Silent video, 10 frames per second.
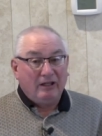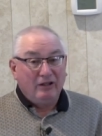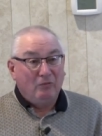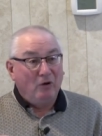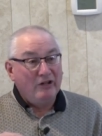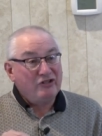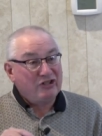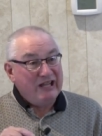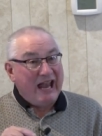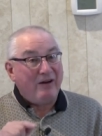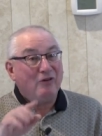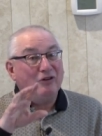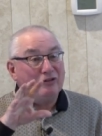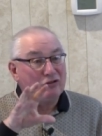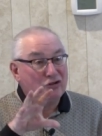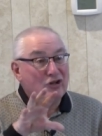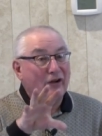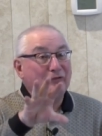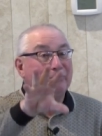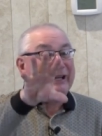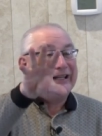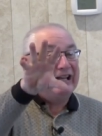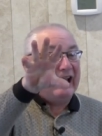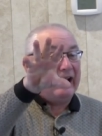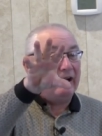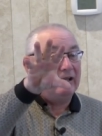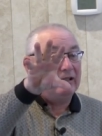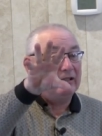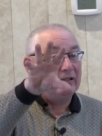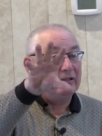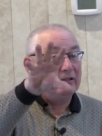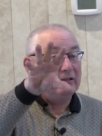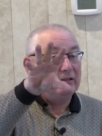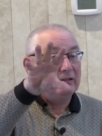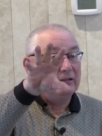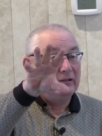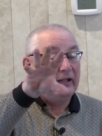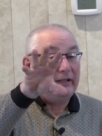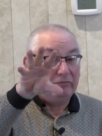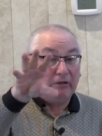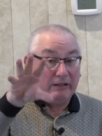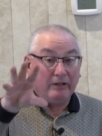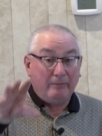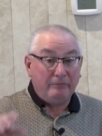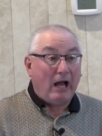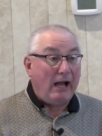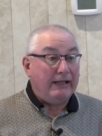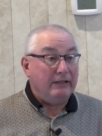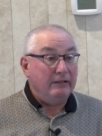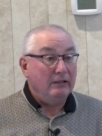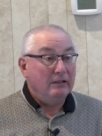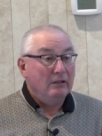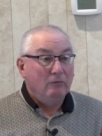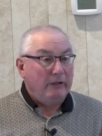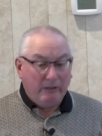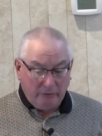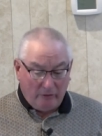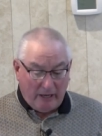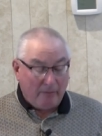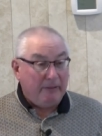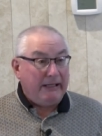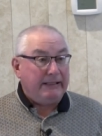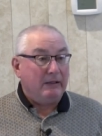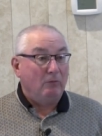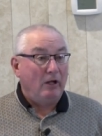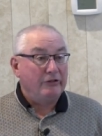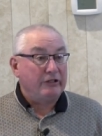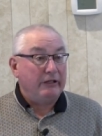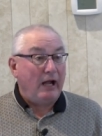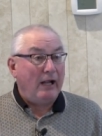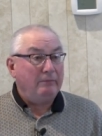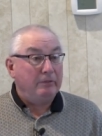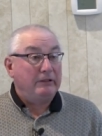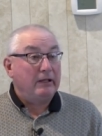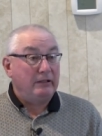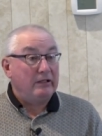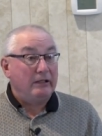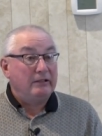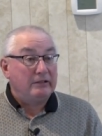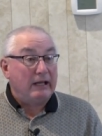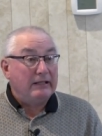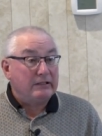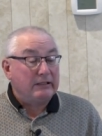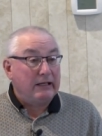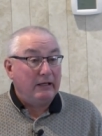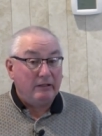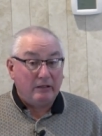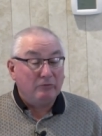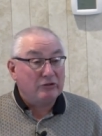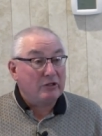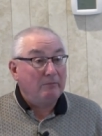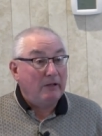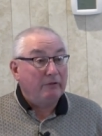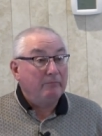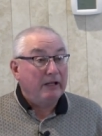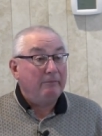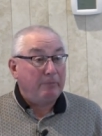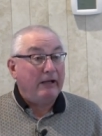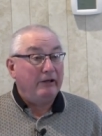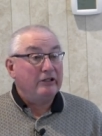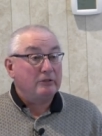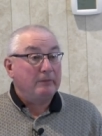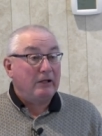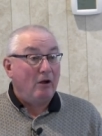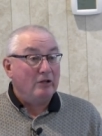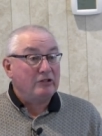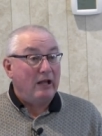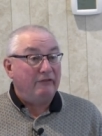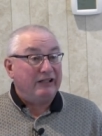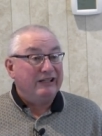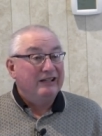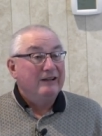the ones that shoved them in there, they wound up dying. We don't know how many there was that died, but they, it says that they, there were some of them that perished because of it.